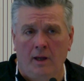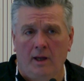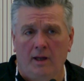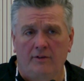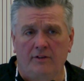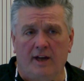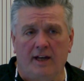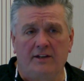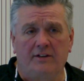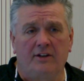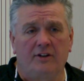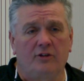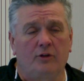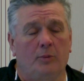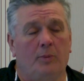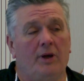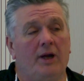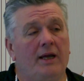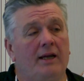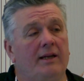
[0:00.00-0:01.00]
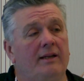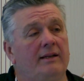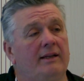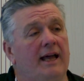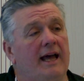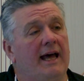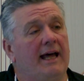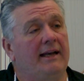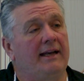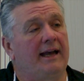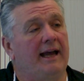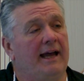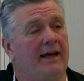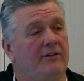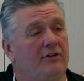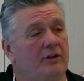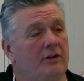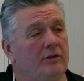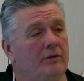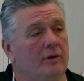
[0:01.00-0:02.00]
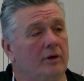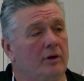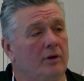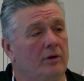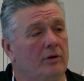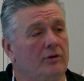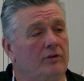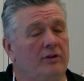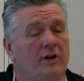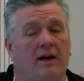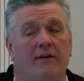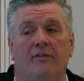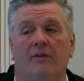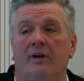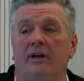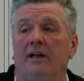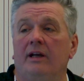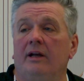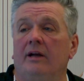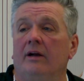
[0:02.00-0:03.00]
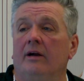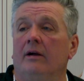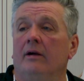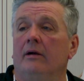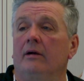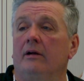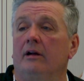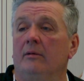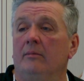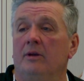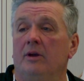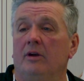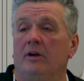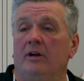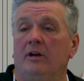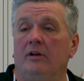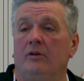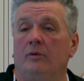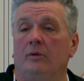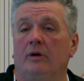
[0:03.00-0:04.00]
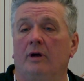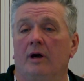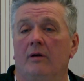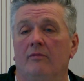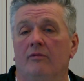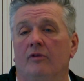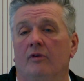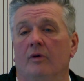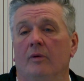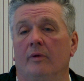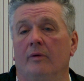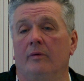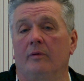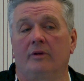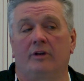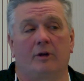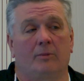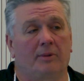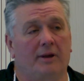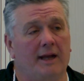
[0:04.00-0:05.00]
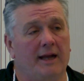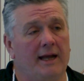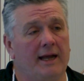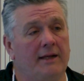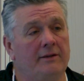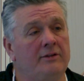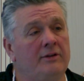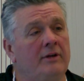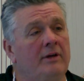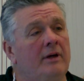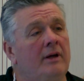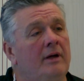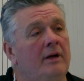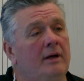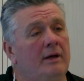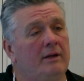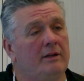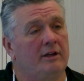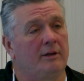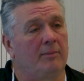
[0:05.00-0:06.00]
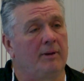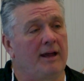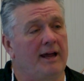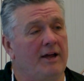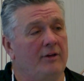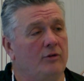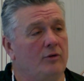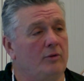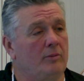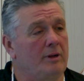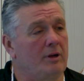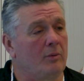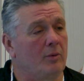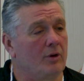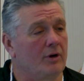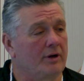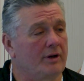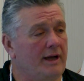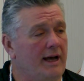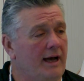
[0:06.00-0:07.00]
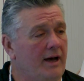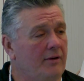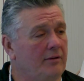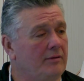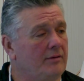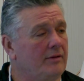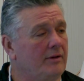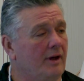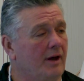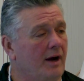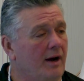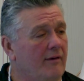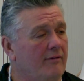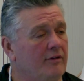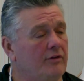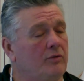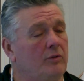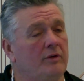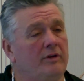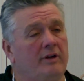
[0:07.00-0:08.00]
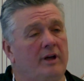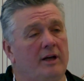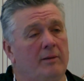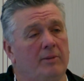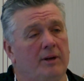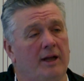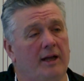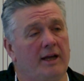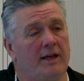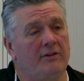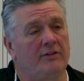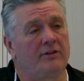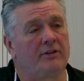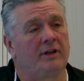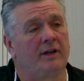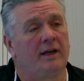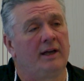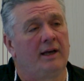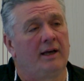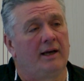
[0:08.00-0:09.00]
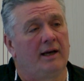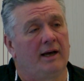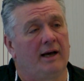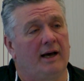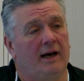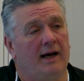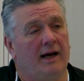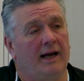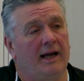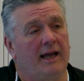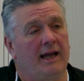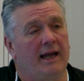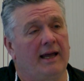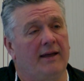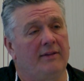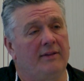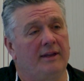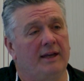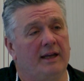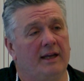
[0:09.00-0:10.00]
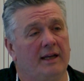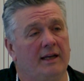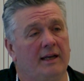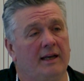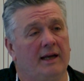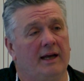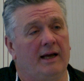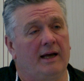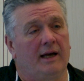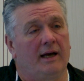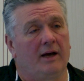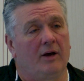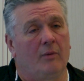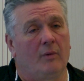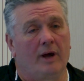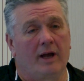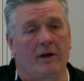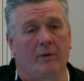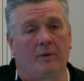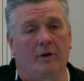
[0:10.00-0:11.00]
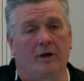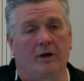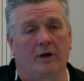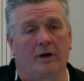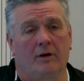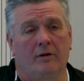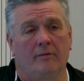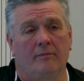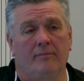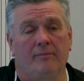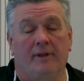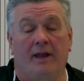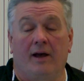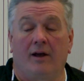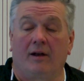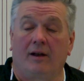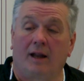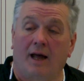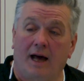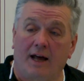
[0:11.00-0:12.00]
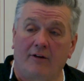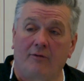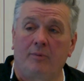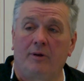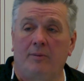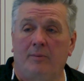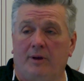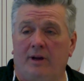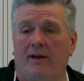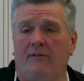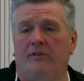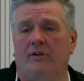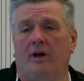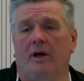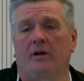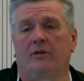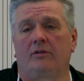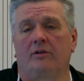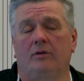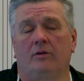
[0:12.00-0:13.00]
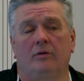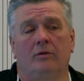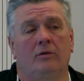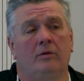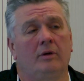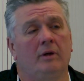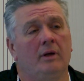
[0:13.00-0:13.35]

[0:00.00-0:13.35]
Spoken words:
It's anticipated that as it grows every year, communities would come forward with their plans. The plans would be worked out, the harvest would take place, and then away it would go. Now, a lot of people I've talked to,